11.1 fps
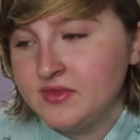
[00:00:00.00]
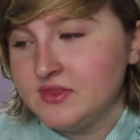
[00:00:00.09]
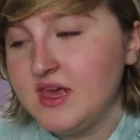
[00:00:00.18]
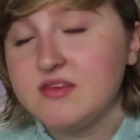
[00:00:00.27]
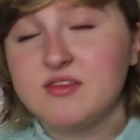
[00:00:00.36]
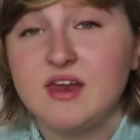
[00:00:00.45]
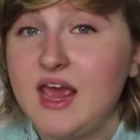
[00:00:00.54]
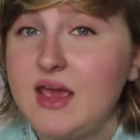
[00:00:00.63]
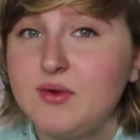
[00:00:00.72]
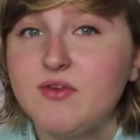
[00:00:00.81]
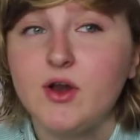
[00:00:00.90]
They said,
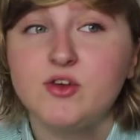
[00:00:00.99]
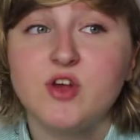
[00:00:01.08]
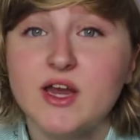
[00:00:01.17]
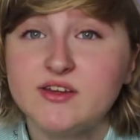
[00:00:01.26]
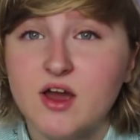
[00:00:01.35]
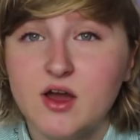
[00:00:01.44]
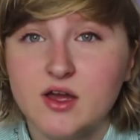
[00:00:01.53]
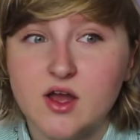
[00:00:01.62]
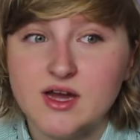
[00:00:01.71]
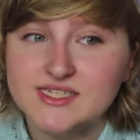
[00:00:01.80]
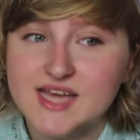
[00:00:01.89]
hey, we've already tried to
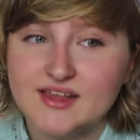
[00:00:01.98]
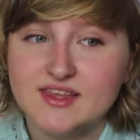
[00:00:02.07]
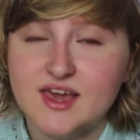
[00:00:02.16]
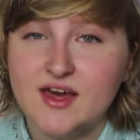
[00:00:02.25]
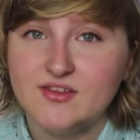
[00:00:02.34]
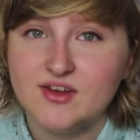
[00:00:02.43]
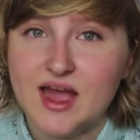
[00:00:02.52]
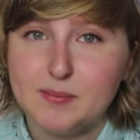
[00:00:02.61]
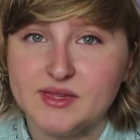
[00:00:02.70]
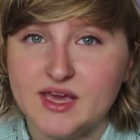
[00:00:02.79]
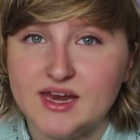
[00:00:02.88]
contact the other
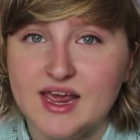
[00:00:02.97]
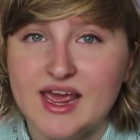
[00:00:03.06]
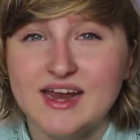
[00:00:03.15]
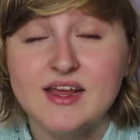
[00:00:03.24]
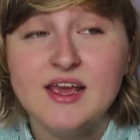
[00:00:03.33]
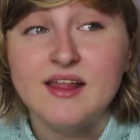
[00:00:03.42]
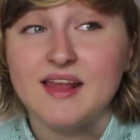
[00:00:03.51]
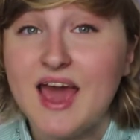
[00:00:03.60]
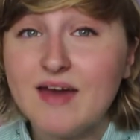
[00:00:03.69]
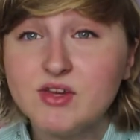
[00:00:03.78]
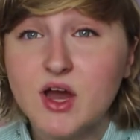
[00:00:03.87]
applicant and
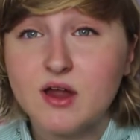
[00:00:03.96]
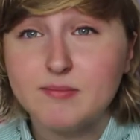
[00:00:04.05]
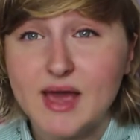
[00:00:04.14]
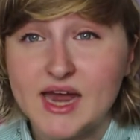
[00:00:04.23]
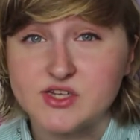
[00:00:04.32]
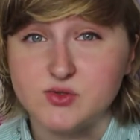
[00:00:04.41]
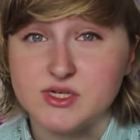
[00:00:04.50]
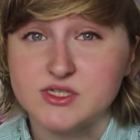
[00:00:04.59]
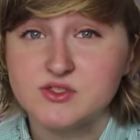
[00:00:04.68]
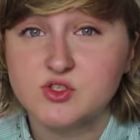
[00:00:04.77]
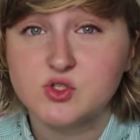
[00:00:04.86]
they haven't gotten back to
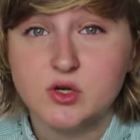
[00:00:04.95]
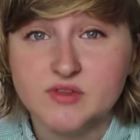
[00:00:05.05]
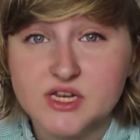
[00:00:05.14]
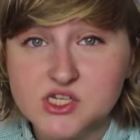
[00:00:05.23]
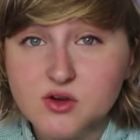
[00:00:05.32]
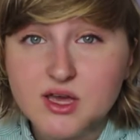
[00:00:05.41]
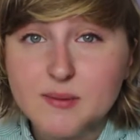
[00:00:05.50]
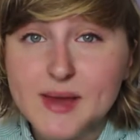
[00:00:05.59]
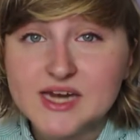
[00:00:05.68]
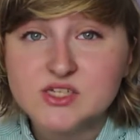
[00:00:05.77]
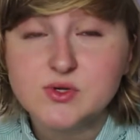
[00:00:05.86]
us. So if they don't get
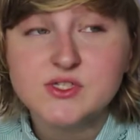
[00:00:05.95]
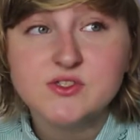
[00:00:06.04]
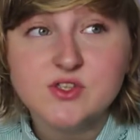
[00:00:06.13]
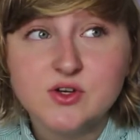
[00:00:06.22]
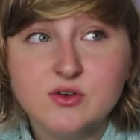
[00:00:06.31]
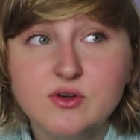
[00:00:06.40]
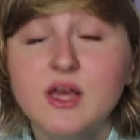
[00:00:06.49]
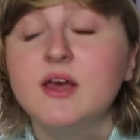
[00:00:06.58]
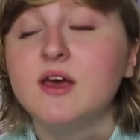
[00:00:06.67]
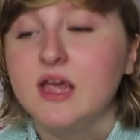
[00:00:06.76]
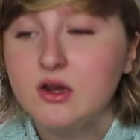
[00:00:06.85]
back to us soon,
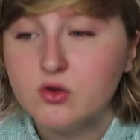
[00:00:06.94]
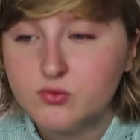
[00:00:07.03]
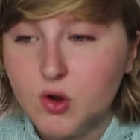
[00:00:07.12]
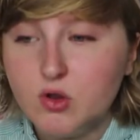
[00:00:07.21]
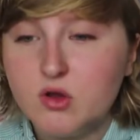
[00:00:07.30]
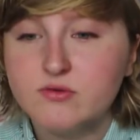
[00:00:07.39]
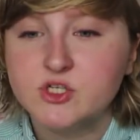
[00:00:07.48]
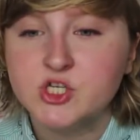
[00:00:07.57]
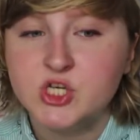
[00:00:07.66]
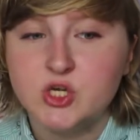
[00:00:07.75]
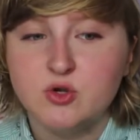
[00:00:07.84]
it'll roll over
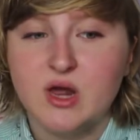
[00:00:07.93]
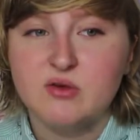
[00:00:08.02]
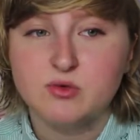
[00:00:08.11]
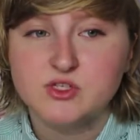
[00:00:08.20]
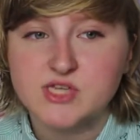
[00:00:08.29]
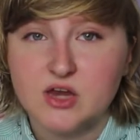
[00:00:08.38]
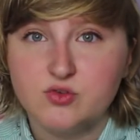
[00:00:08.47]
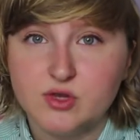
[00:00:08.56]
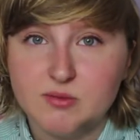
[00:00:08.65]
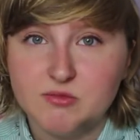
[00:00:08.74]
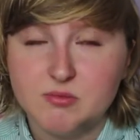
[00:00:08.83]
to you and we'll
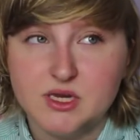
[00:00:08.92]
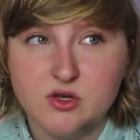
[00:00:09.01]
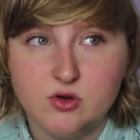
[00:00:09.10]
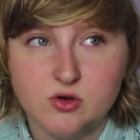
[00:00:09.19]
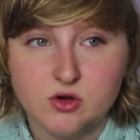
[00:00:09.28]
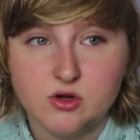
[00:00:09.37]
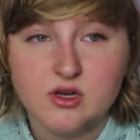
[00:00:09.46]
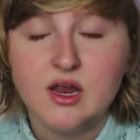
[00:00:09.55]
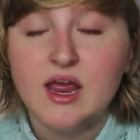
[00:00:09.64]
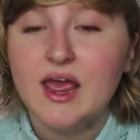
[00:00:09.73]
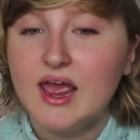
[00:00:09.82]
schedule him to be
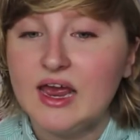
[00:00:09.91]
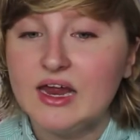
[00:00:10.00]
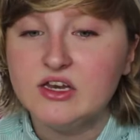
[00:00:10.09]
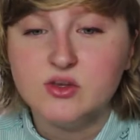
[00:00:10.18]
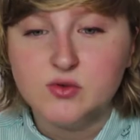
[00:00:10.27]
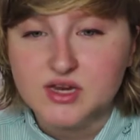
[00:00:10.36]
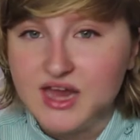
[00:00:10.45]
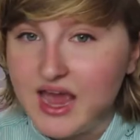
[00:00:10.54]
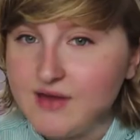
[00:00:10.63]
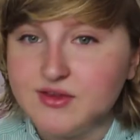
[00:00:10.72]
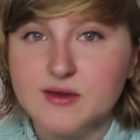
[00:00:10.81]
neutered and you can
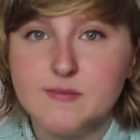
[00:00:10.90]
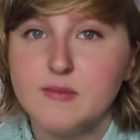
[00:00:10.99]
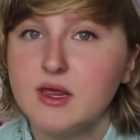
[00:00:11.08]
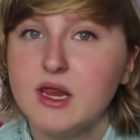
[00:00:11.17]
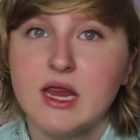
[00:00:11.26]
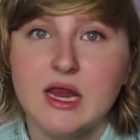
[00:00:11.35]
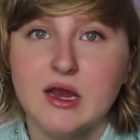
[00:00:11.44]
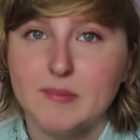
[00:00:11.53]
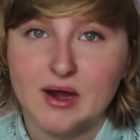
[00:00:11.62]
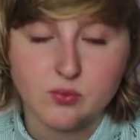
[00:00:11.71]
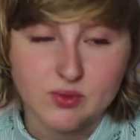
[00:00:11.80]
have him in
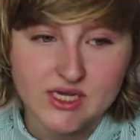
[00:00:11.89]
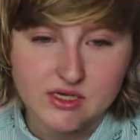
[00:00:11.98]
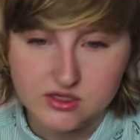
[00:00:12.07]
about a week.